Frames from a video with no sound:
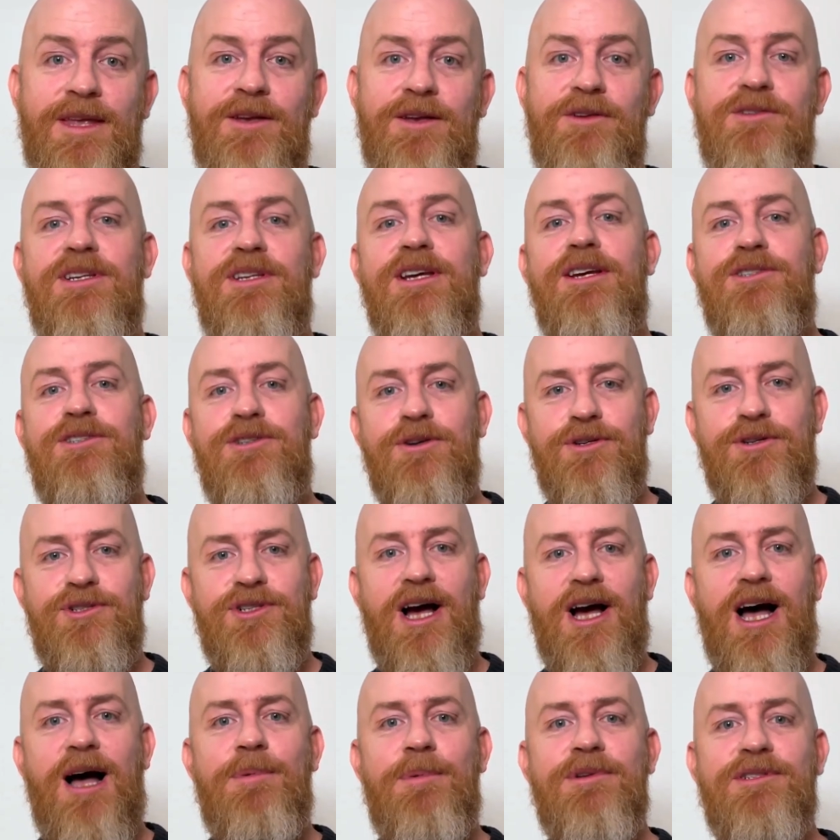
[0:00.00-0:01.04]
You see, it's your
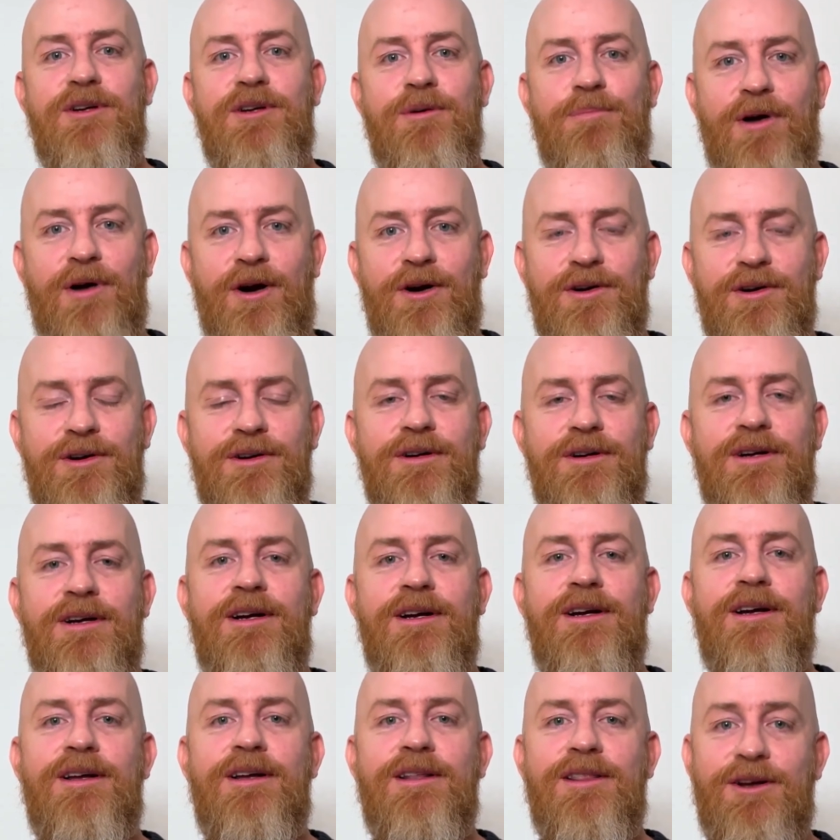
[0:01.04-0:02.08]
job as their partner,
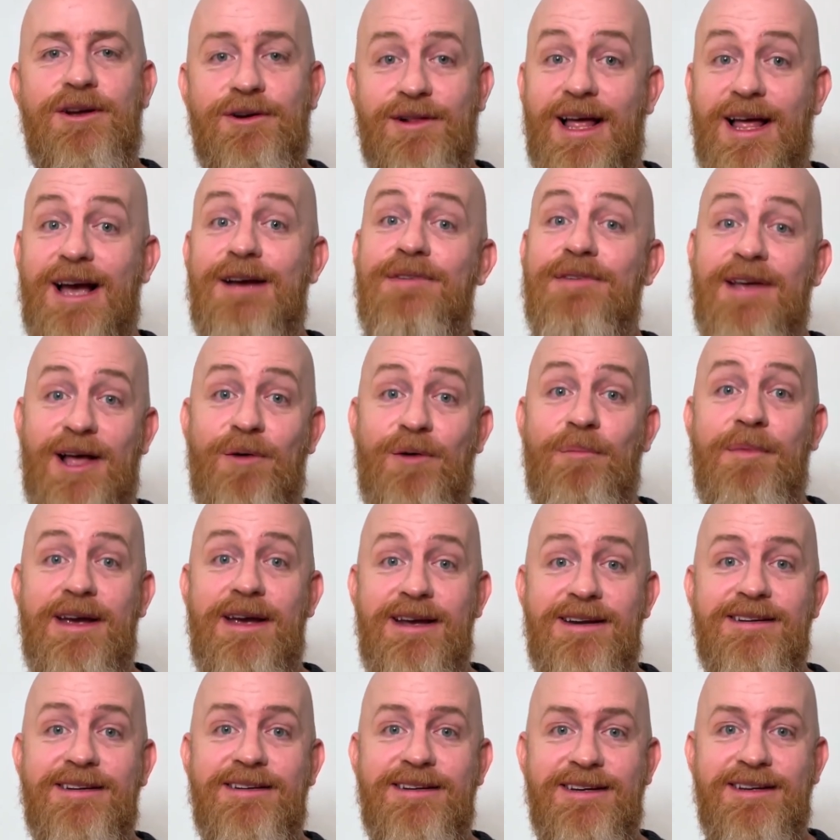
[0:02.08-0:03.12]
their life
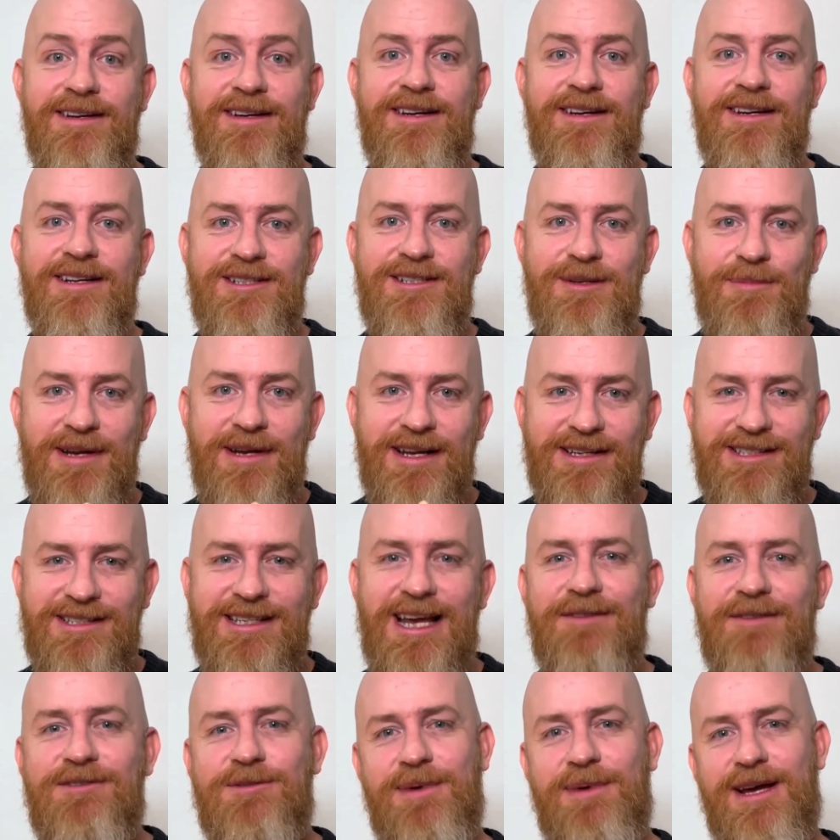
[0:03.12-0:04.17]
helpmate, to be a
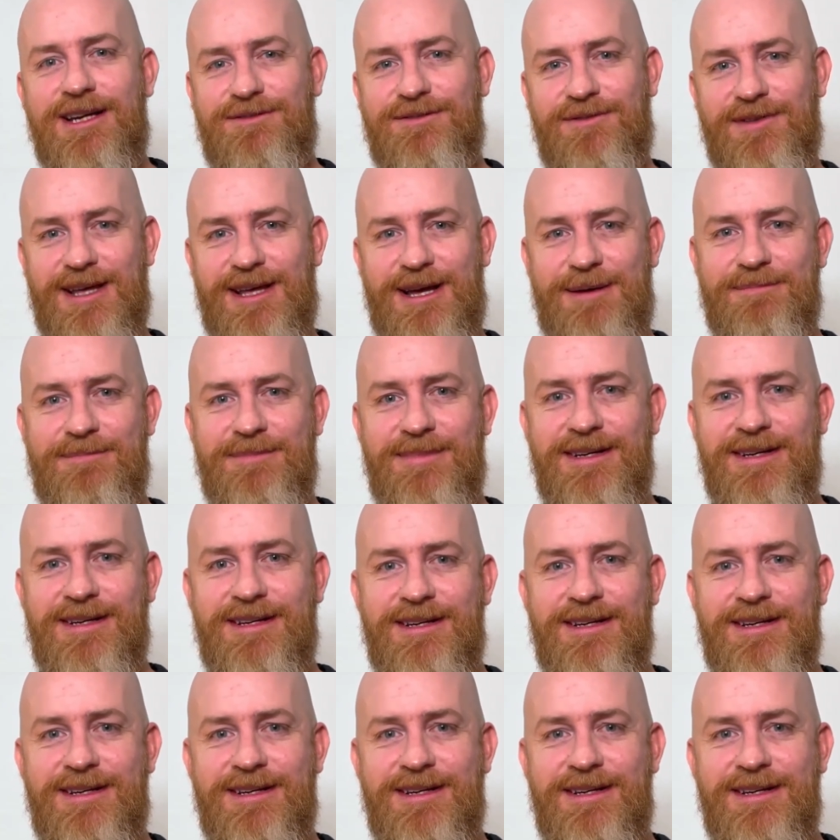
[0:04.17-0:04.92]
safe space for them.